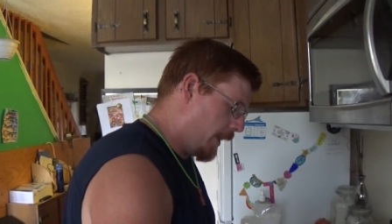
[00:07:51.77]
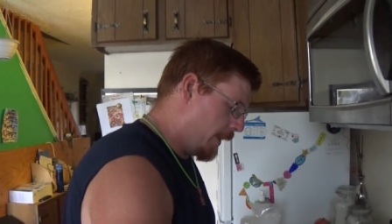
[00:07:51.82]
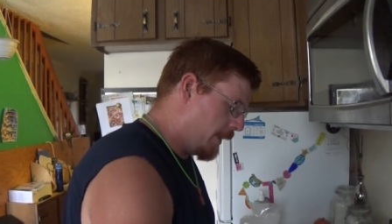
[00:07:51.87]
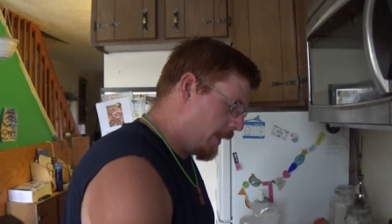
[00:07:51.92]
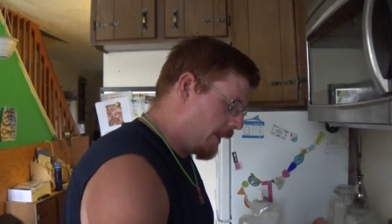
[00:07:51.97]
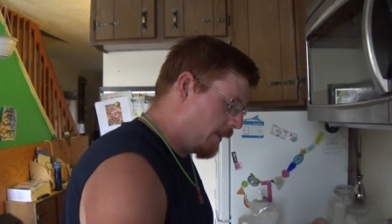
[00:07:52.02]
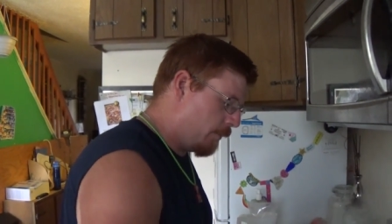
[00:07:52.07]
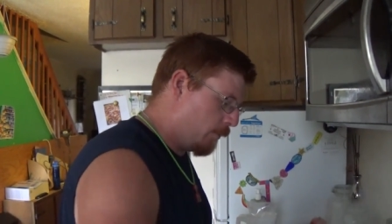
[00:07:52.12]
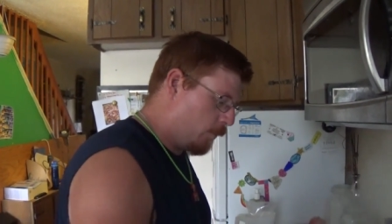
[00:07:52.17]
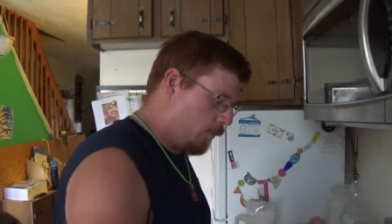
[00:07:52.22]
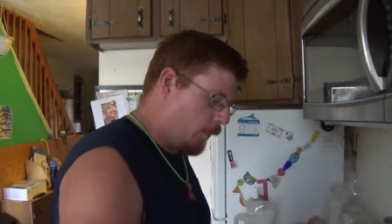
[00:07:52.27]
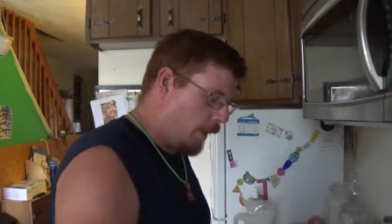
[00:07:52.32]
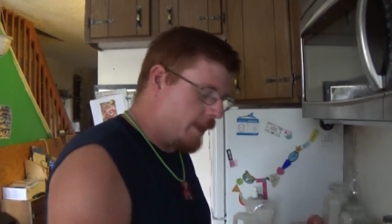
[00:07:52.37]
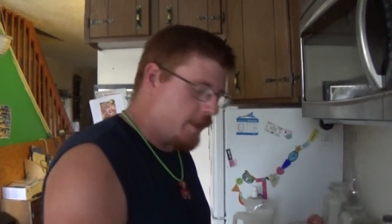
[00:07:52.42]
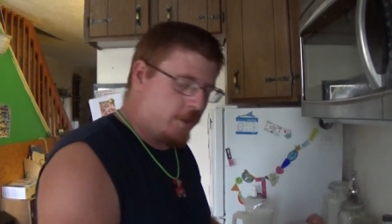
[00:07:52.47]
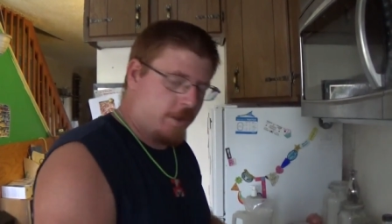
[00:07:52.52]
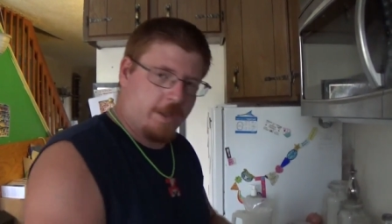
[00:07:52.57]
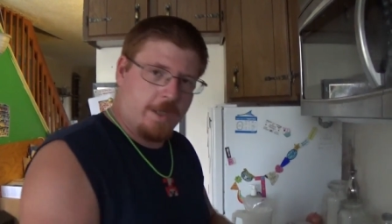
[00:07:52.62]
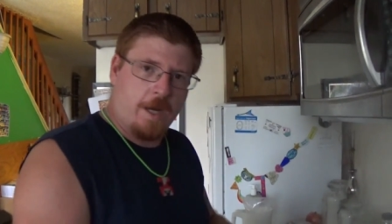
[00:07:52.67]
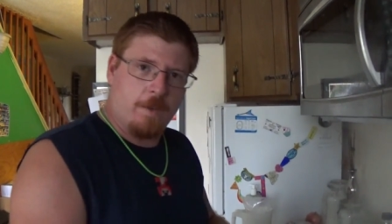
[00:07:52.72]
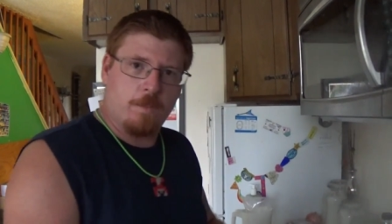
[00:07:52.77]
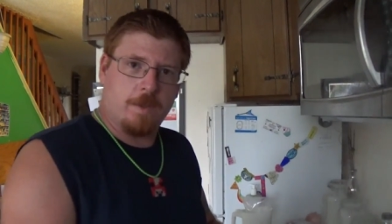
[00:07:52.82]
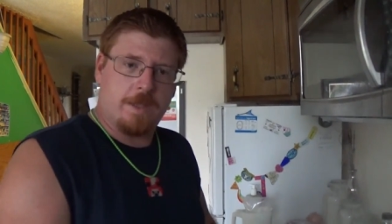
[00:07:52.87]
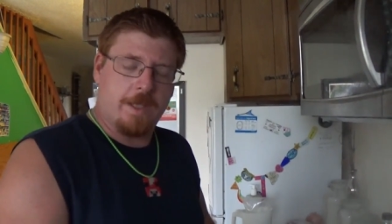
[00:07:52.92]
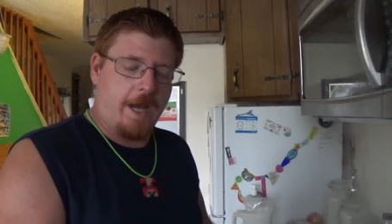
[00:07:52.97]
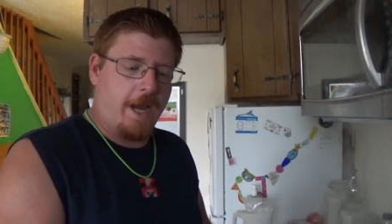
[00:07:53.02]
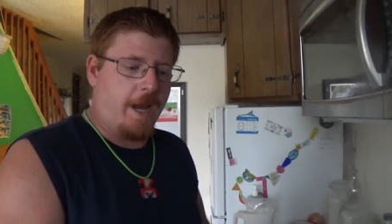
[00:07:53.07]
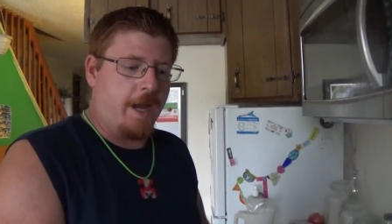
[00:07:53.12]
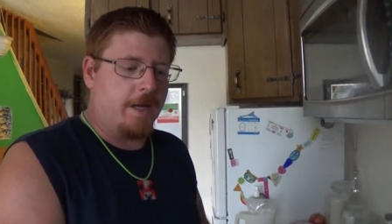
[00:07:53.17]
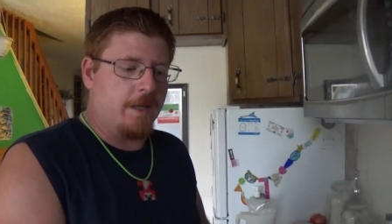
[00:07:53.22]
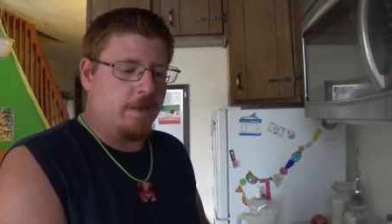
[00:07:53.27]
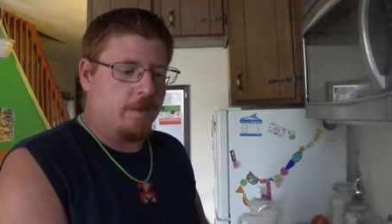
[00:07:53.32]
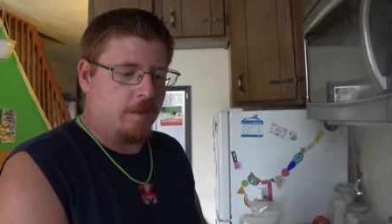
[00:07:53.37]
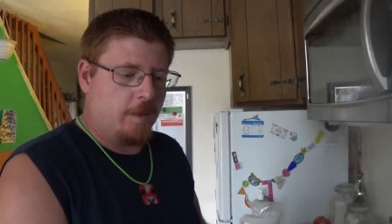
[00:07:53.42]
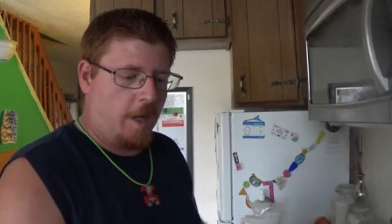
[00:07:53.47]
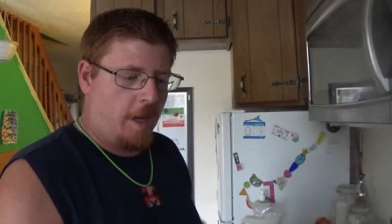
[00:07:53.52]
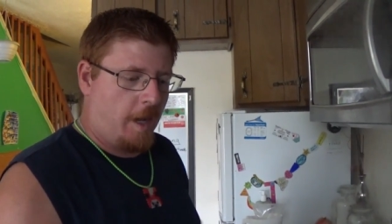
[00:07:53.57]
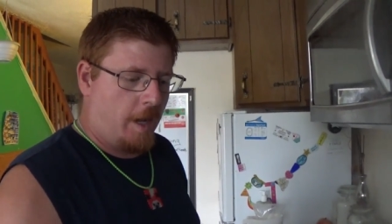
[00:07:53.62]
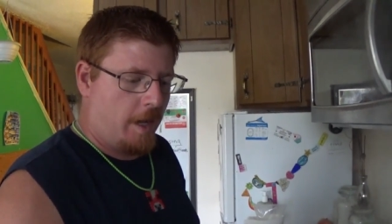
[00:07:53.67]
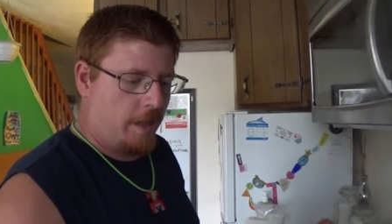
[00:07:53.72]
and then when you're done with that,
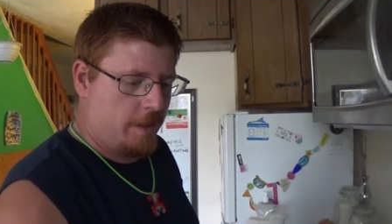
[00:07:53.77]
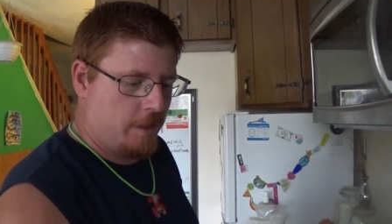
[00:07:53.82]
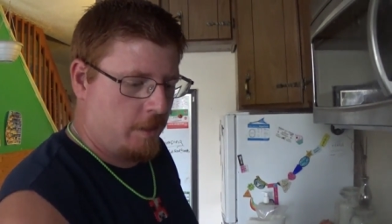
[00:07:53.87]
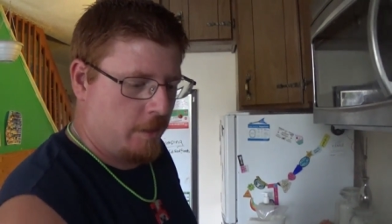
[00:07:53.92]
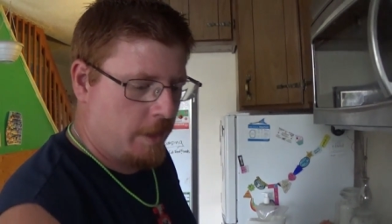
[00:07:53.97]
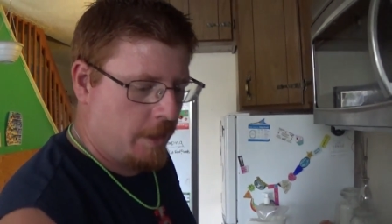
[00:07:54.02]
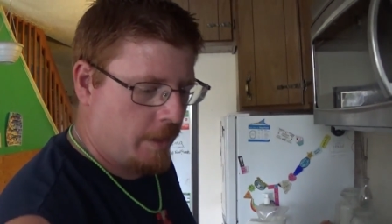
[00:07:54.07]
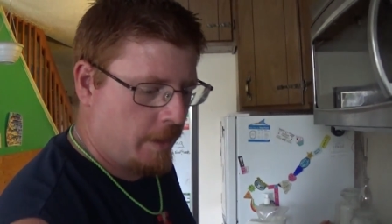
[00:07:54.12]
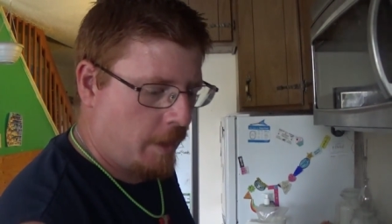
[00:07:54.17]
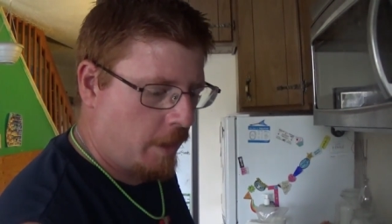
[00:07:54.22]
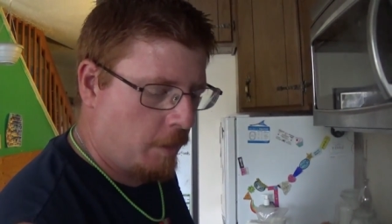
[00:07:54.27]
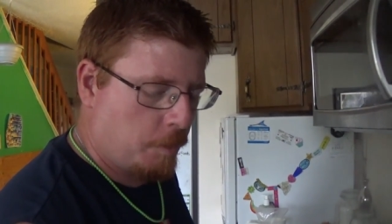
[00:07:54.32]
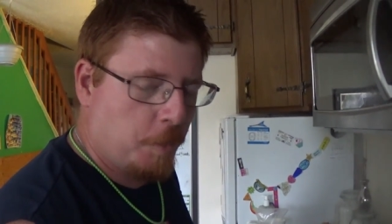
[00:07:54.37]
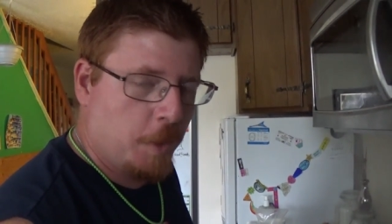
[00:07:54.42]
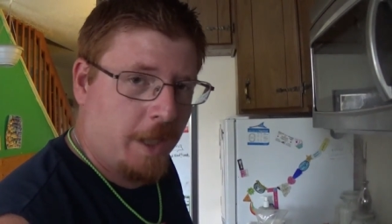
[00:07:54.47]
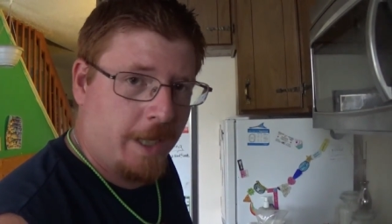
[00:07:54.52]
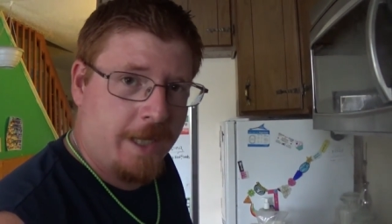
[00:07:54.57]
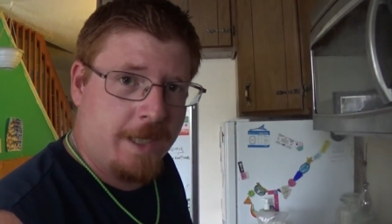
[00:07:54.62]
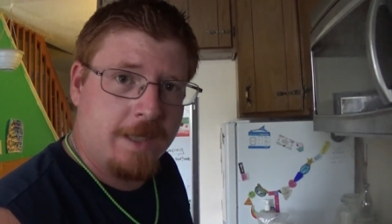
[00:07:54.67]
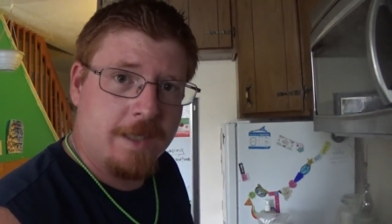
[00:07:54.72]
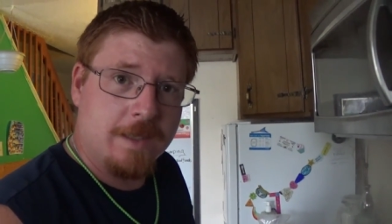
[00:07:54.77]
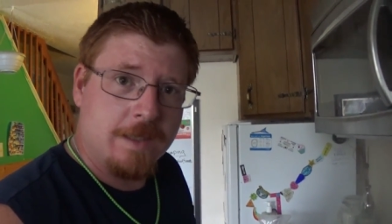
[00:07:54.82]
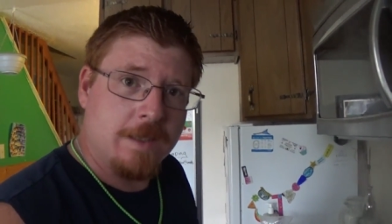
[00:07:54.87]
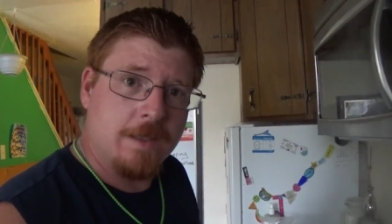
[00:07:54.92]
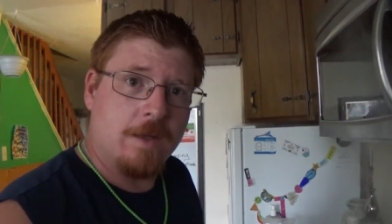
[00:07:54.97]
you need another plate